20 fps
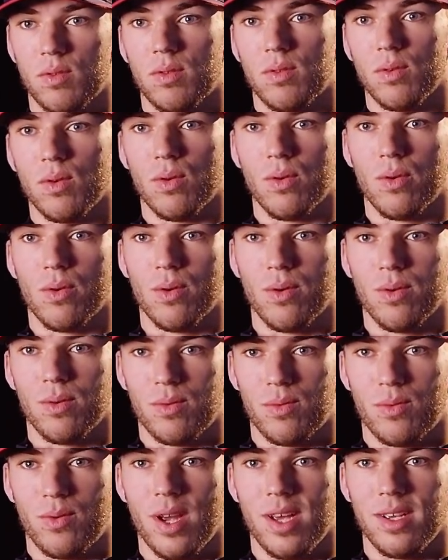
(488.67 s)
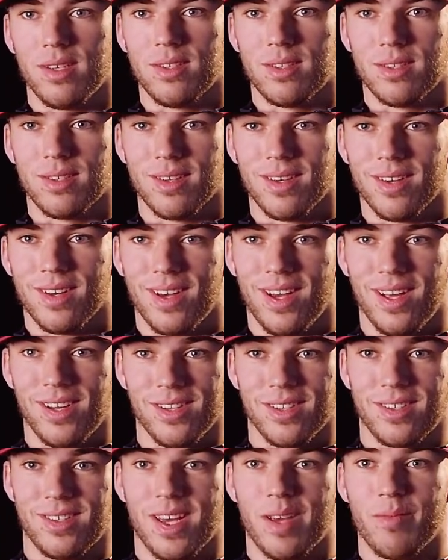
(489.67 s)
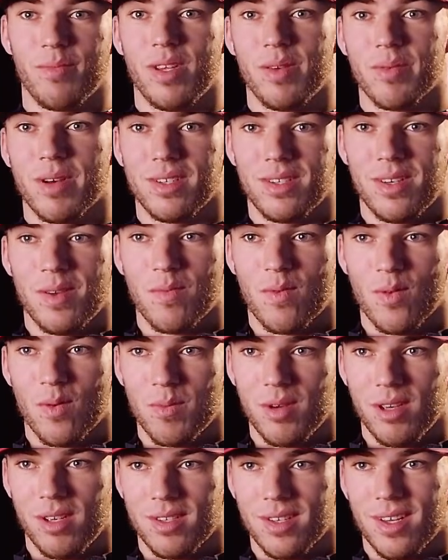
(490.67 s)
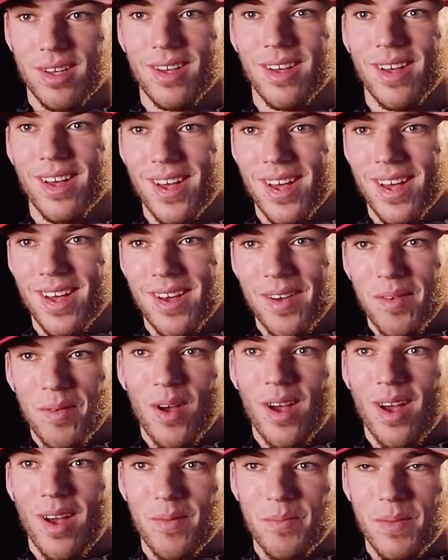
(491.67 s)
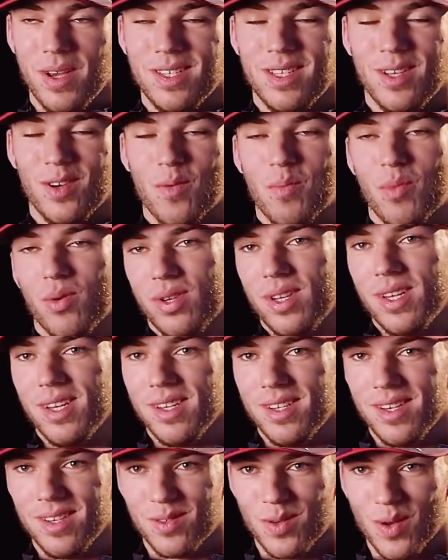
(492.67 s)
to race in the same team as him for me is a amazing opportunity.